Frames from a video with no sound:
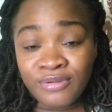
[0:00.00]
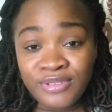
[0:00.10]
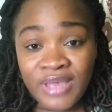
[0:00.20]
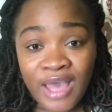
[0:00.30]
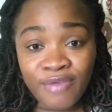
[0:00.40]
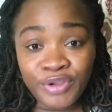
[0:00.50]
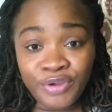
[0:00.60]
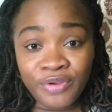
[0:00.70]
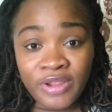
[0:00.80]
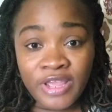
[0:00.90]
good to have a
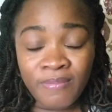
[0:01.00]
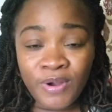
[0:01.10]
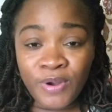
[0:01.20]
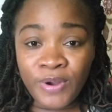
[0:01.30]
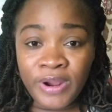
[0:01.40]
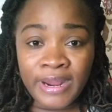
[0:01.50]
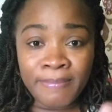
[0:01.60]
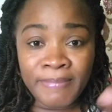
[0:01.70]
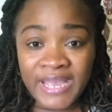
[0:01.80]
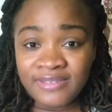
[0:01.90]
crib or
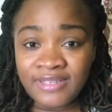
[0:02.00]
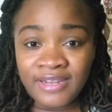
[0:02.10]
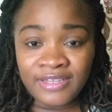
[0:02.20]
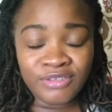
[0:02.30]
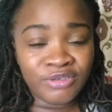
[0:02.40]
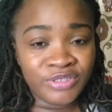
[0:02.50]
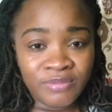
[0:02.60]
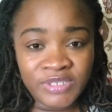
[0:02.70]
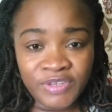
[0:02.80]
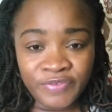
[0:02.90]
a bassinet or
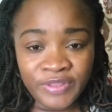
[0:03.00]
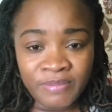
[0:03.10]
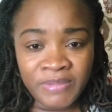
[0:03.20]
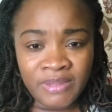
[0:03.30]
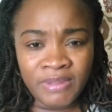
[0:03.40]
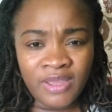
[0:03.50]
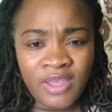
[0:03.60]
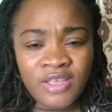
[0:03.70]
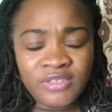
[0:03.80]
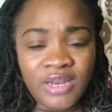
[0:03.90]
something for the baby,
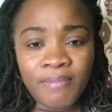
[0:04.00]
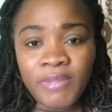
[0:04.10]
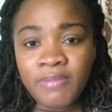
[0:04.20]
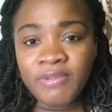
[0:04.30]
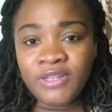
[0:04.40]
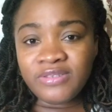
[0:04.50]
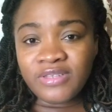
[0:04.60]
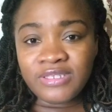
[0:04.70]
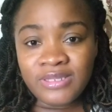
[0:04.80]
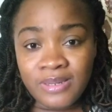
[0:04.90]
so that baby
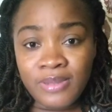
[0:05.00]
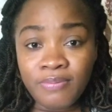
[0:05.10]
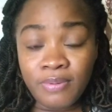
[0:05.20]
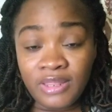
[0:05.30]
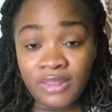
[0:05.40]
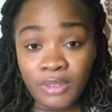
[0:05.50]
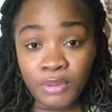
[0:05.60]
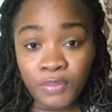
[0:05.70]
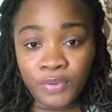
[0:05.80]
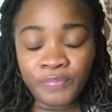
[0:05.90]
does not sleep with
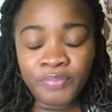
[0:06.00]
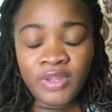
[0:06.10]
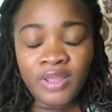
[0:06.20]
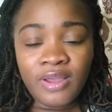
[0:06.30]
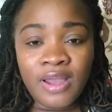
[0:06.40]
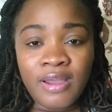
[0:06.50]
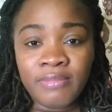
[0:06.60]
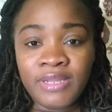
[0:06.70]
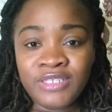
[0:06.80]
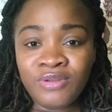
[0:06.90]
you.
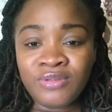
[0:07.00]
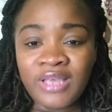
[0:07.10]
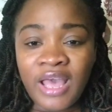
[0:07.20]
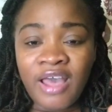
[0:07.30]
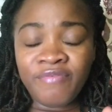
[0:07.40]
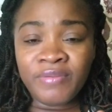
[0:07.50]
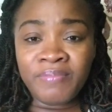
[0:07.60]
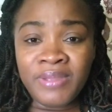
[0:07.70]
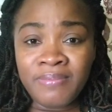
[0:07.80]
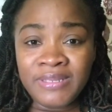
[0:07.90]
It's good to have the
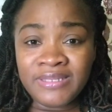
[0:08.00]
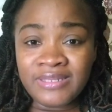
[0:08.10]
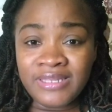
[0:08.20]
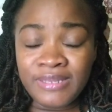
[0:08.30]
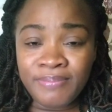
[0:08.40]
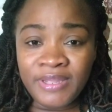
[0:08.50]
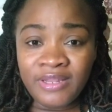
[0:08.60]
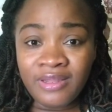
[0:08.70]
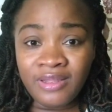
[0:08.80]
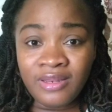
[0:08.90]
baby
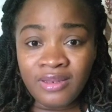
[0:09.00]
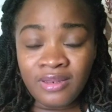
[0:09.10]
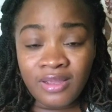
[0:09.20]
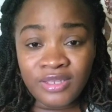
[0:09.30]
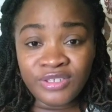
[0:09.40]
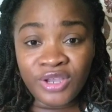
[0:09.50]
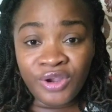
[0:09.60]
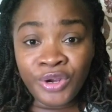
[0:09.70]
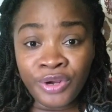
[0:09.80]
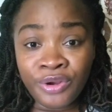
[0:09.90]
sleeping in his
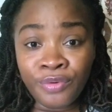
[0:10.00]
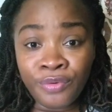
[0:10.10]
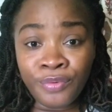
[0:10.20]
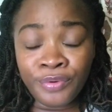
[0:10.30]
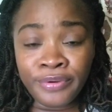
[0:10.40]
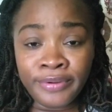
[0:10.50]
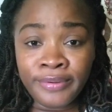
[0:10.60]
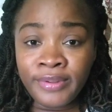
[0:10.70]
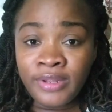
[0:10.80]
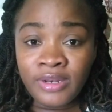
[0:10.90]
or her own
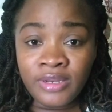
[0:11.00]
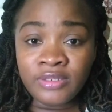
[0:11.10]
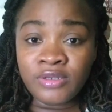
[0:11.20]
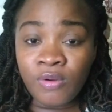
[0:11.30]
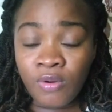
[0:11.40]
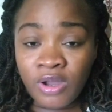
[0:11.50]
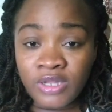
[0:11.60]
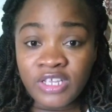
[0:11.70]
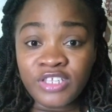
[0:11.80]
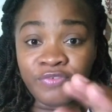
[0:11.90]
little
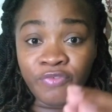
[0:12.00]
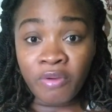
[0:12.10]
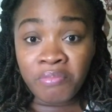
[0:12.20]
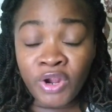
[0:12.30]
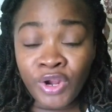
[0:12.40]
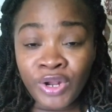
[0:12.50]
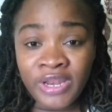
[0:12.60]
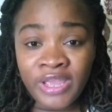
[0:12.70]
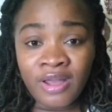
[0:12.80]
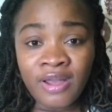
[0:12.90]
quarters from
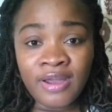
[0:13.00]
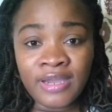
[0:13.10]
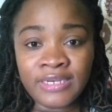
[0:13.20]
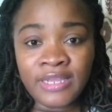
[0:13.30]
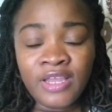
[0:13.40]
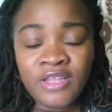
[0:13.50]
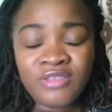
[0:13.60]
earlier on,